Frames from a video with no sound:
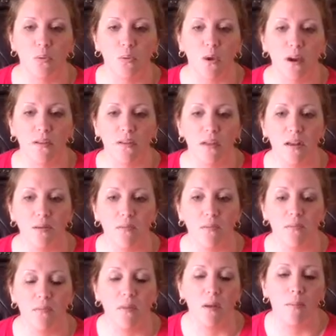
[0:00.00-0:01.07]
one of the
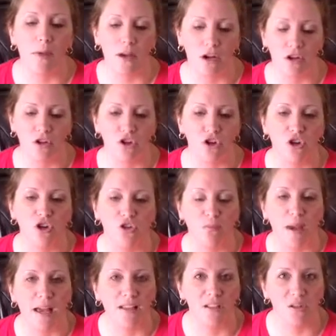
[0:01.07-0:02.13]
men in our church
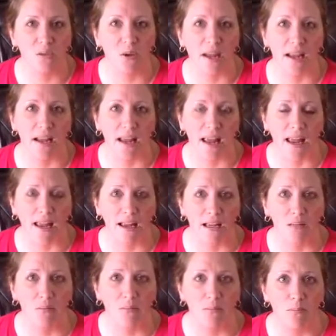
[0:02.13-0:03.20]
passed away,
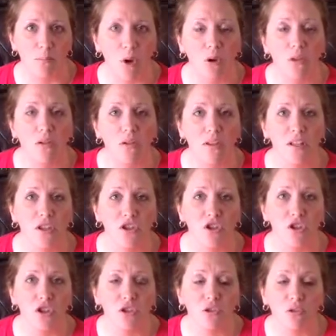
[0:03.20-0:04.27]
and both of his
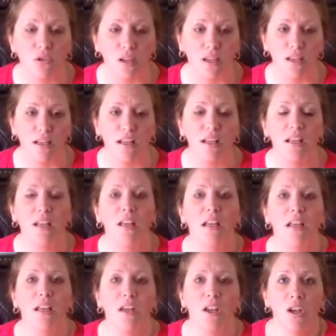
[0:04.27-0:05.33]
children
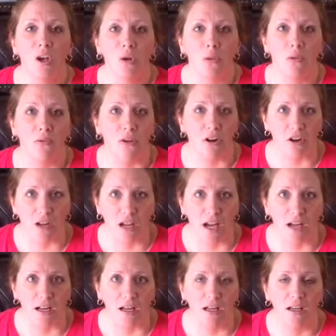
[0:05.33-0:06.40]
were very
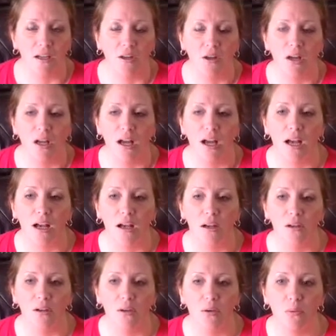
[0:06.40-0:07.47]
young
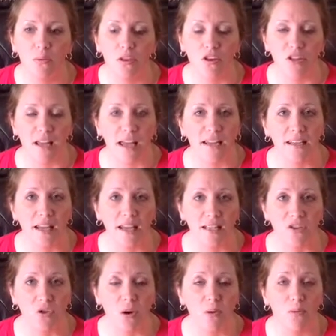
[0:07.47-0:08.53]
when their dad
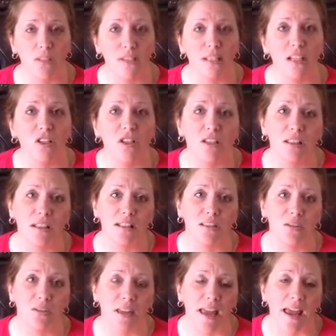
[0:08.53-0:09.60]
died. So I was teaching a
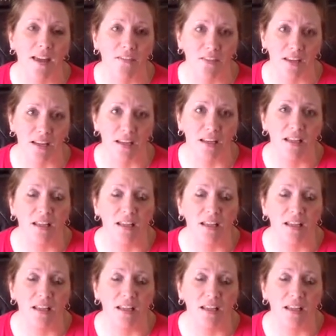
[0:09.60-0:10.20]
lesson on heaven